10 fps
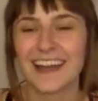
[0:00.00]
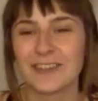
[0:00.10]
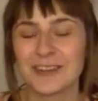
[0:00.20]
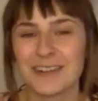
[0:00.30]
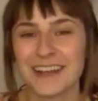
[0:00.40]

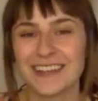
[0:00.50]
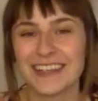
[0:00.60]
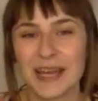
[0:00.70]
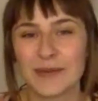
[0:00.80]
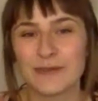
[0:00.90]
everyone,
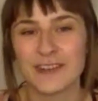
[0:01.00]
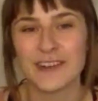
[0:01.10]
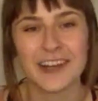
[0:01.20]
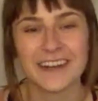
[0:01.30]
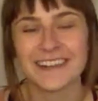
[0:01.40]
I'm
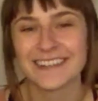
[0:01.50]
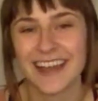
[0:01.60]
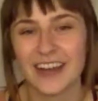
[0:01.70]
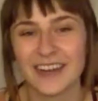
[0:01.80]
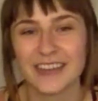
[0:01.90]
Fern.
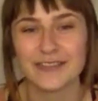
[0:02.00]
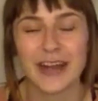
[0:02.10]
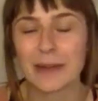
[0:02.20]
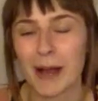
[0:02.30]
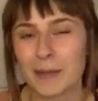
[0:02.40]
I run the
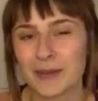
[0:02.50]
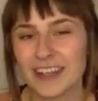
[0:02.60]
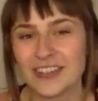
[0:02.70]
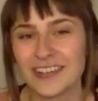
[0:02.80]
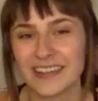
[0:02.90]
farm
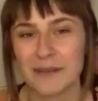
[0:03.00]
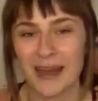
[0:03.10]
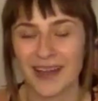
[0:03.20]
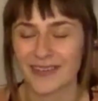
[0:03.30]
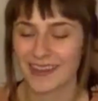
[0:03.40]
operations at
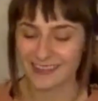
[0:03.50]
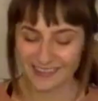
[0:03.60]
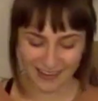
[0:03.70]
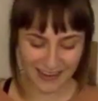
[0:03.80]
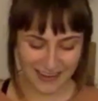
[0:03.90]

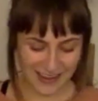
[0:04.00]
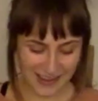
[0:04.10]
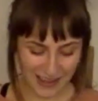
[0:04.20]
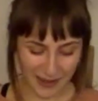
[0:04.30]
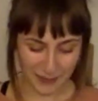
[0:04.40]
Boundless.
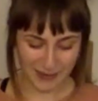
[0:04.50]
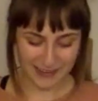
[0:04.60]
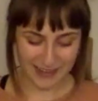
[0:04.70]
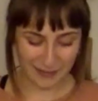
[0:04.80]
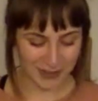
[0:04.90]
And
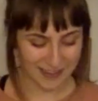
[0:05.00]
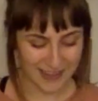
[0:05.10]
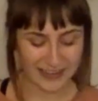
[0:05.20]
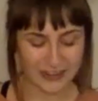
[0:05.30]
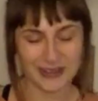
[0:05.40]
today I'm going to
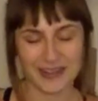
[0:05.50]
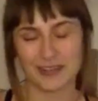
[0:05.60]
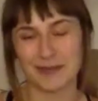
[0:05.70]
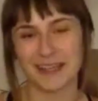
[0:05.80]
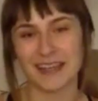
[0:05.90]
talk to you a
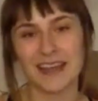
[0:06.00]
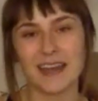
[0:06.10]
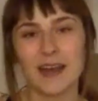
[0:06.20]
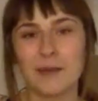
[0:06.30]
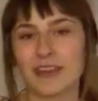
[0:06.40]
little bit
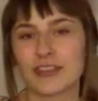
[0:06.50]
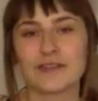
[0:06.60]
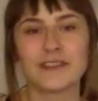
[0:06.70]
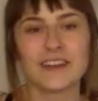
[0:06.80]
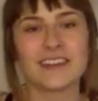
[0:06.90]
about the
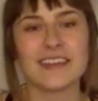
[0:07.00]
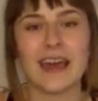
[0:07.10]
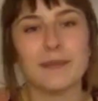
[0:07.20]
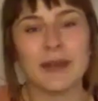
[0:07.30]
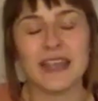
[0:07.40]
first
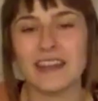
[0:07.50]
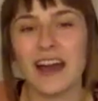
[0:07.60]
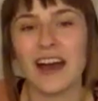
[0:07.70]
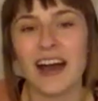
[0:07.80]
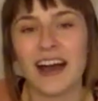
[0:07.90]
step in
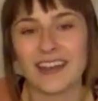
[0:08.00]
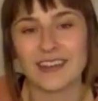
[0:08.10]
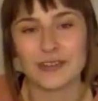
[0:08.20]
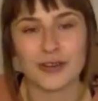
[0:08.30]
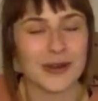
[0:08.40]

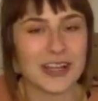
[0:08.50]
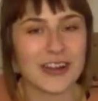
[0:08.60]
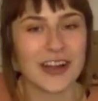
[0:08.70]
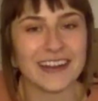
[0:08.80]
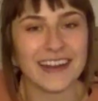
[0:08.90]
growing a
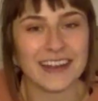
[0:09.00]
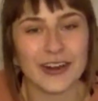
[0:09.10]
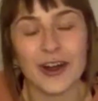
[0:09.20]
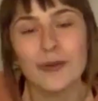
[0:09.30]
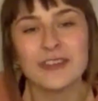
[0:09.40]
garden at your
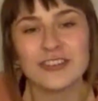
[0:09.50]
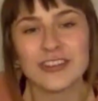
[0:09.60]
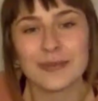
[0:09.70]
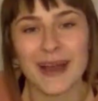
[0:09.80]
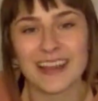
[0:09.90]
home, which
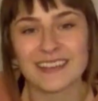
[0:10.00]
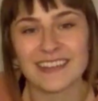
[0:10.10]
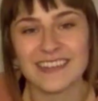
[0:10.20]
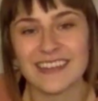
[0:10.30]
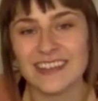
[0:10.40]
is buying the
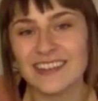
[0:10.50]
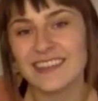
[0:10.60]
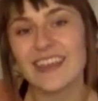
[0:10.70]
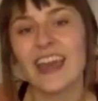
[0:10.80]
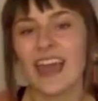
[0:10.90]

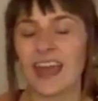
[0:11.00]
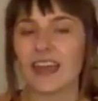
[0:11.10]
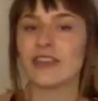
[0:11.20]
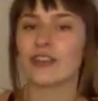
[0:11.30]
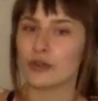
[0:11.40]
seeds
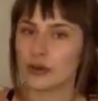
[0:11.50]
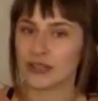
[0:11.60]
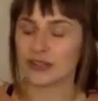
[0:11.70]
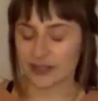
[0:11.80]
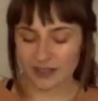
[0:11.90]
and the
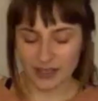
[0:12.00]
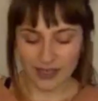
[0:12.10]
soil.